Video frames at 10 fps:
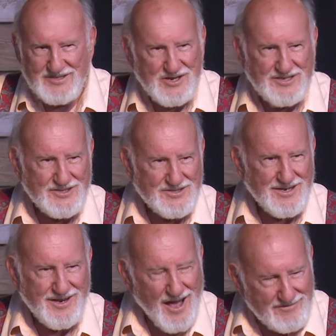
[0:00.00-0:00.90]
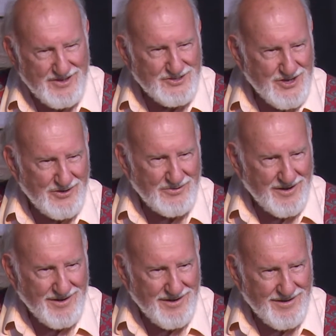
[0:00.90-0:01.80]
Jesus loved the
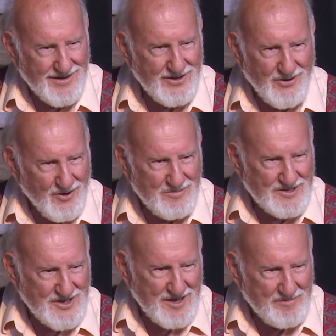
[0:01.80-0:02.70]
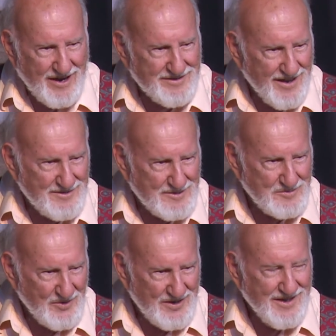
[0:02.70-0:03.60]
children, and you heard me sing about that this
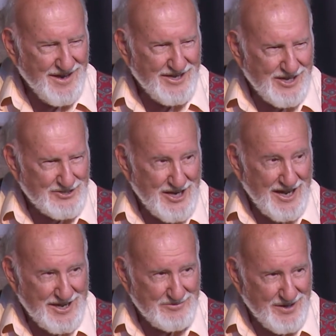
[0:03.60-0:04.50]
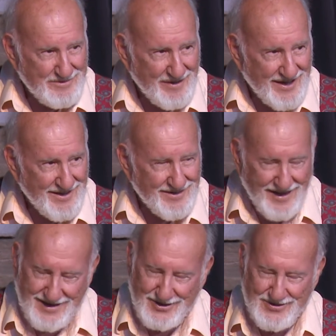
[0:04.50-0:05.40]
morning, and you sang it with me.
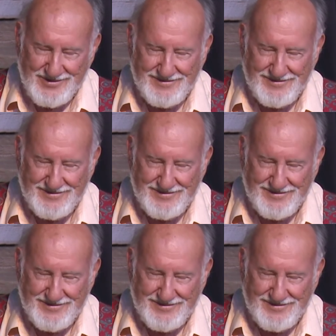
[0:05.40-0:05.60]
Thank you.